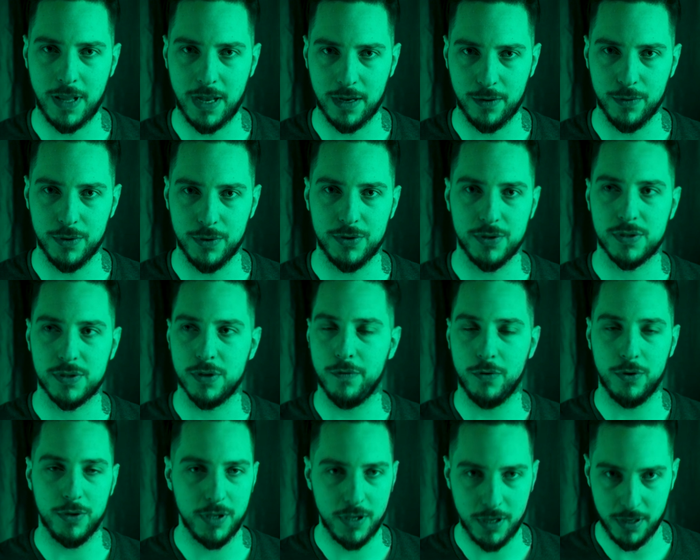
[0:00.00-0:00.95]
languages
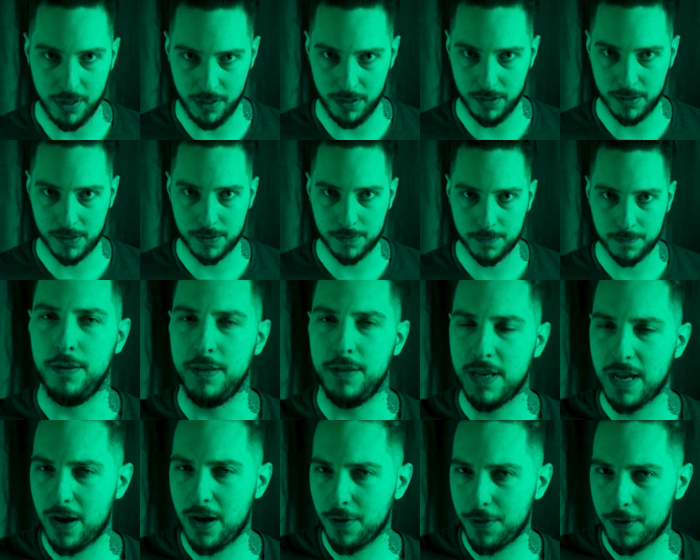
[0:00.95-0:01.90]
over the years.
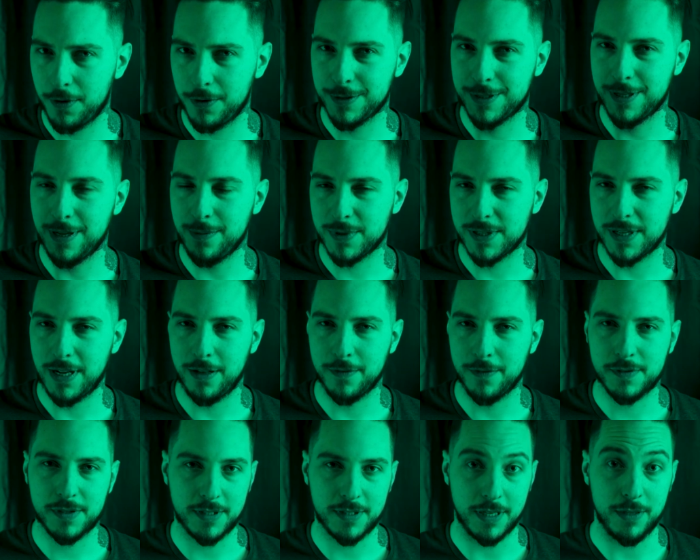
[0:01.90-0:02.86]
The authors
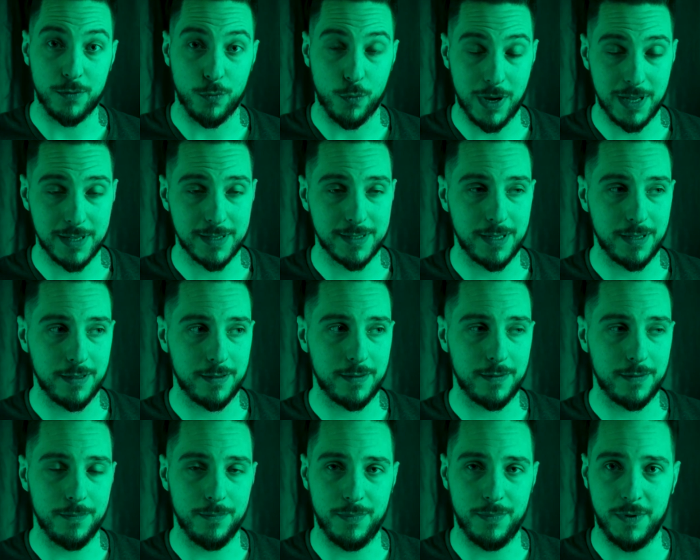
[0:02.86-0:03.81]
themselves said once that
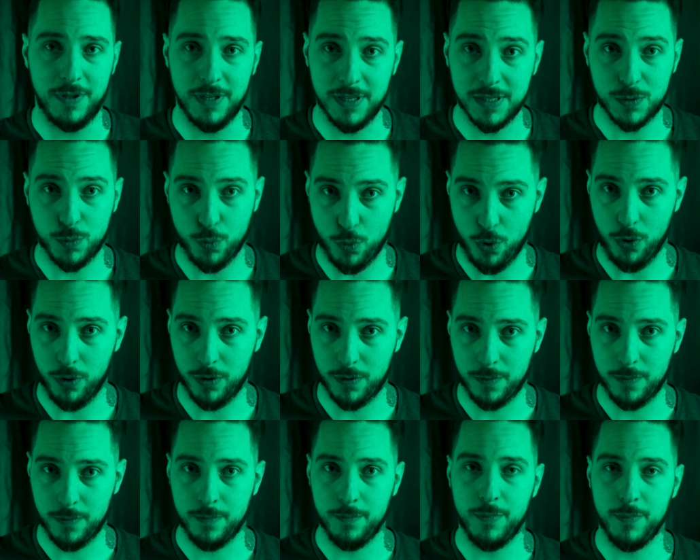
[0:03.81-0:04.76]
this word,
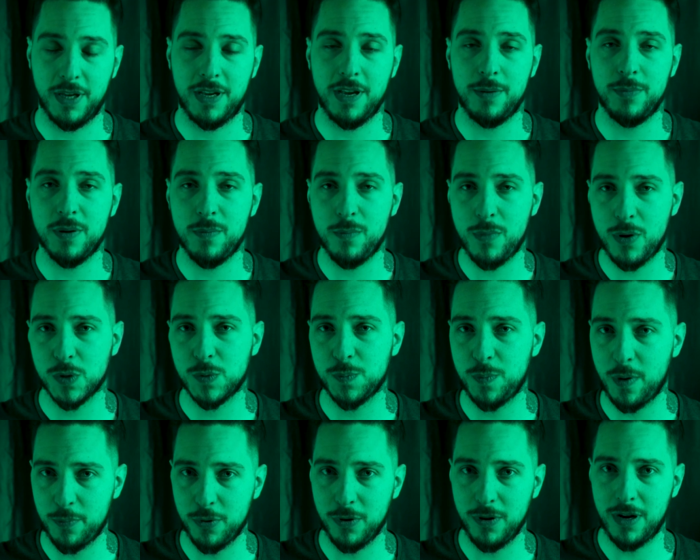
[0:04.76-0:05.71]
became the most
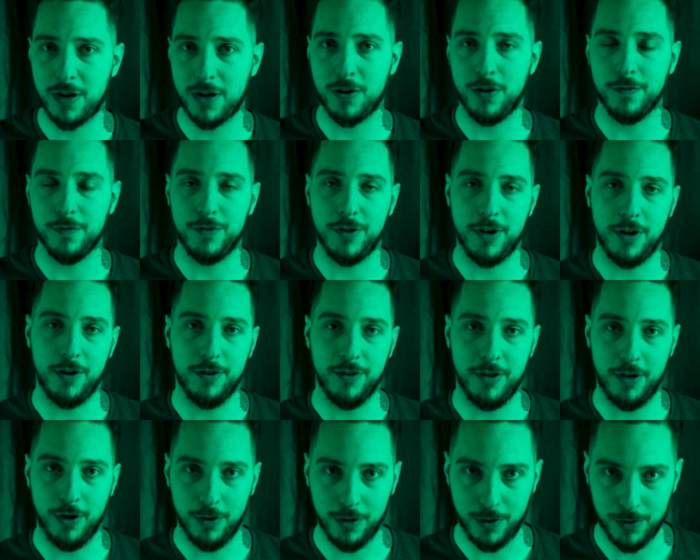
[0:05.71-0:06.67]
popular of their
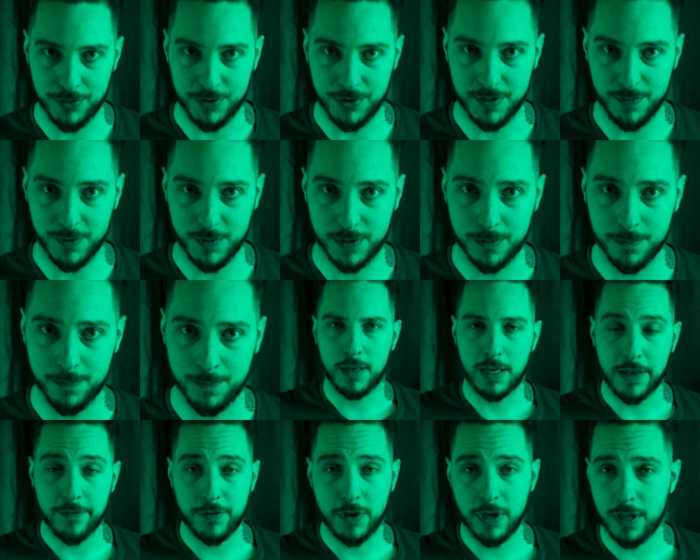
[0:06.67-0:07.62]
neologisms.
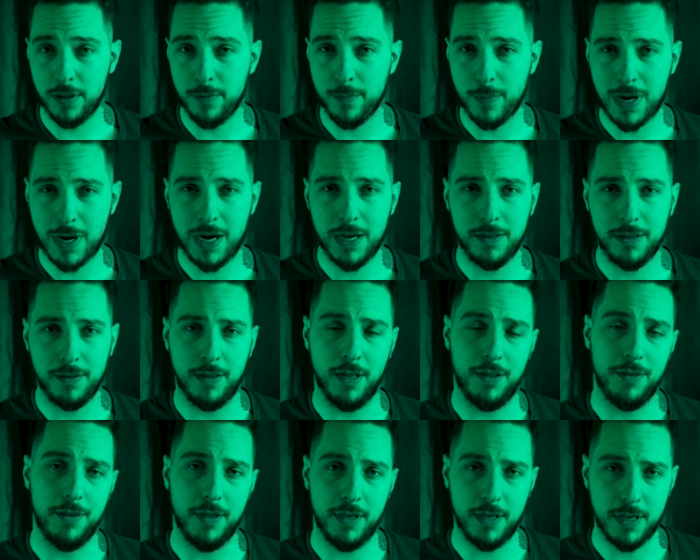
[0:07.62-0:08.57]
Having in mind
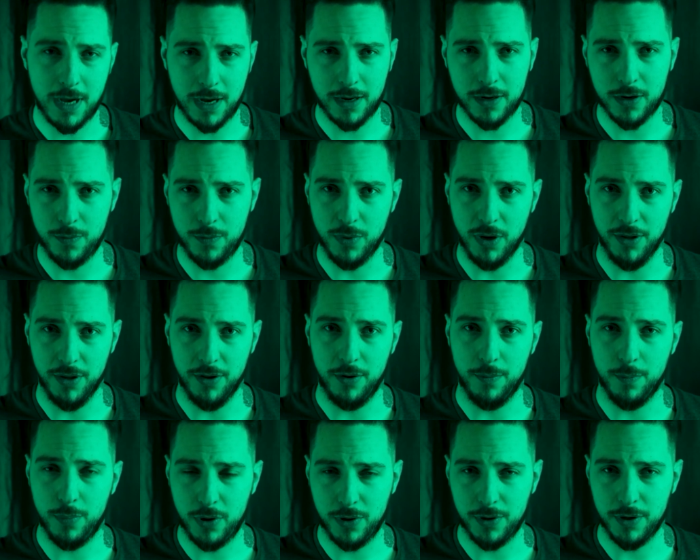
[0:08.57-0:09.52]
that the younger brother
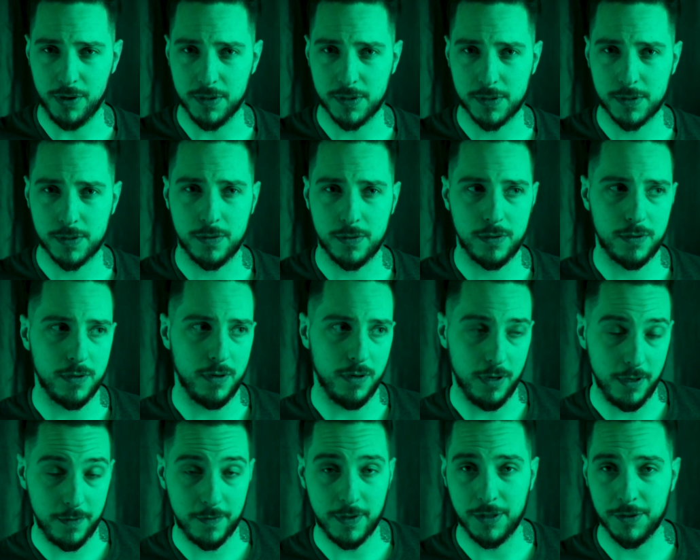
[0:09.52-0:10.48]
Boris
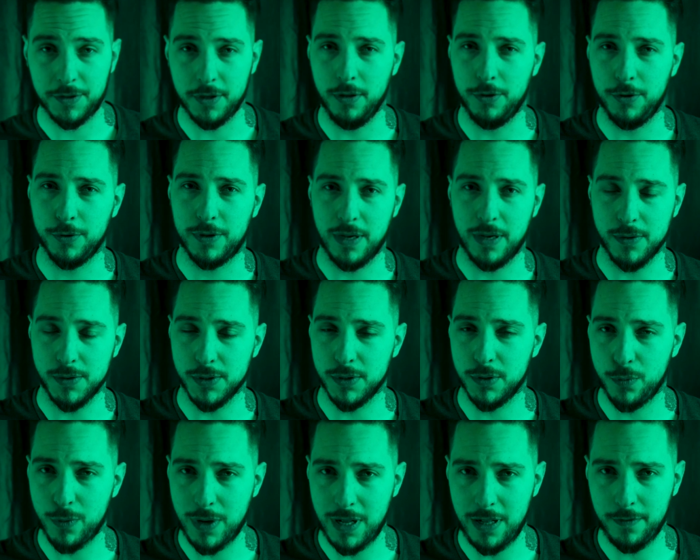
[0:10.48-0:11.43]
lived until
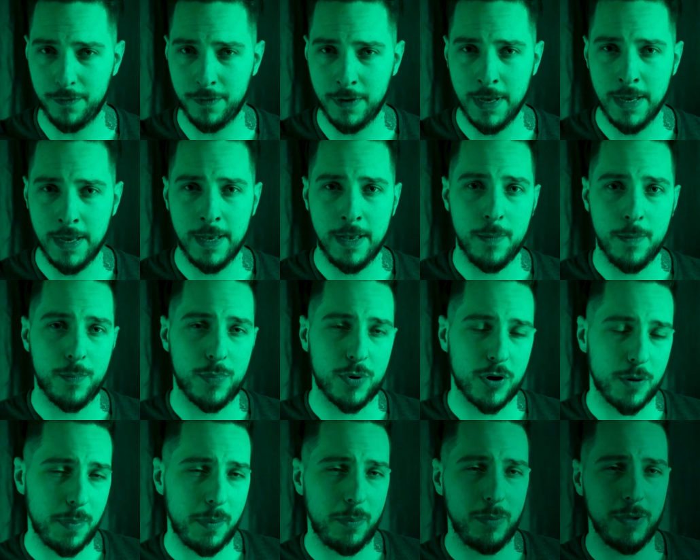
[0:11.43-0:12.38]
2012,
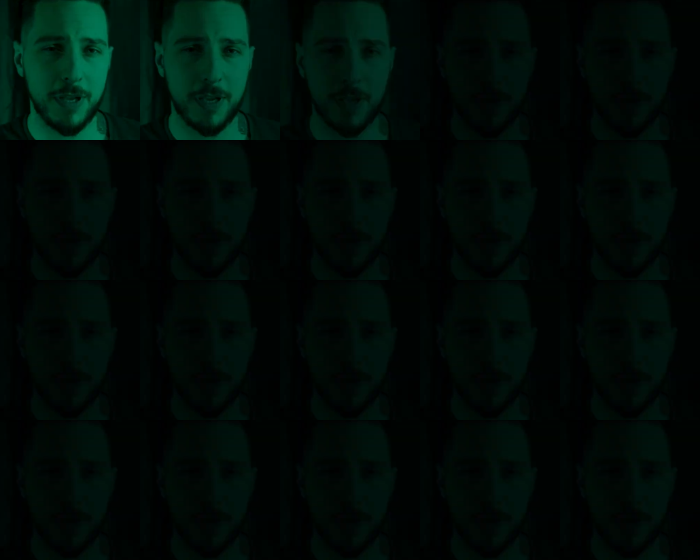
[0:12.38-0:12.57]
Probably